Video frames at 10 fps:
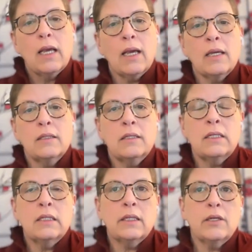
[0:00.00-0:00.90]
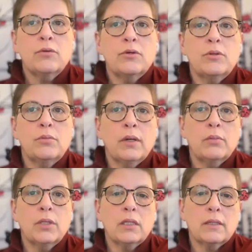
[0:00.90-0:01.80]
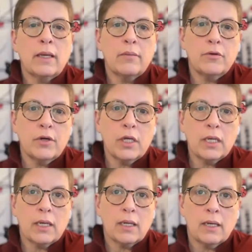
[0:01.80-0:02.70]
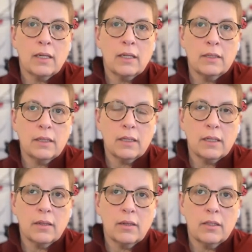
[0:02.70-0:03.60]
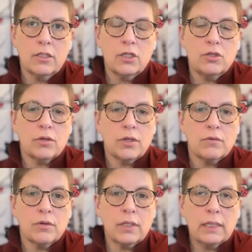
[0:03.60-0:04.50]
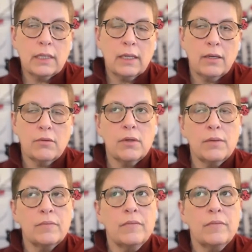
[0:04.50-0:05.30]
at the Lakewood Public Library on Detroit Road in Lakewood.